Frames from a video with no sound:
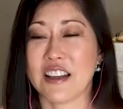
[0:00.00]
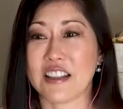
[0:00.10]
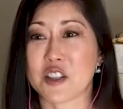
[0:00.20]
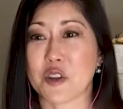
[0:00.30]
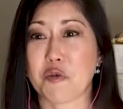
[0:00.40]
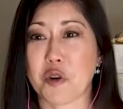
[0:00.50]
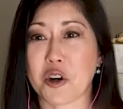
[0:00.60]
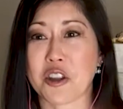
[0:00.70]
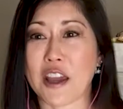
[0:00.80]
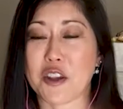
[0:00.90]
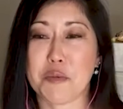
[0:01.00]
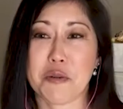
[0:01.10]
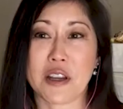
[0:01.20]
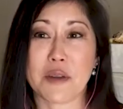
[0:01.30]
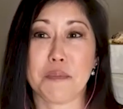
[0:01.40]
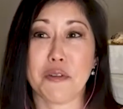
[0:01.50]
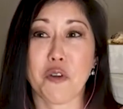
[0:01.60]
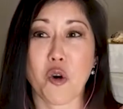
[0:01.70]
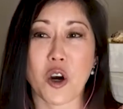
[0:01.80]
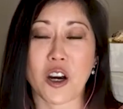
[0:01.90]
It's the work that you put in
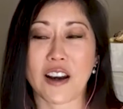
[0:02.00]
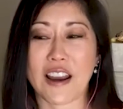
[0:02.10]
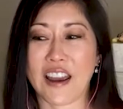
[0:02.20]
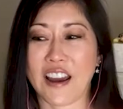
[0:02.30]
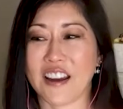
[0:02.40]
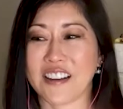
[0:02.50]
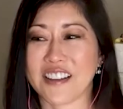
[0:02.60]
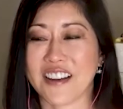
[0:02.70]
before. And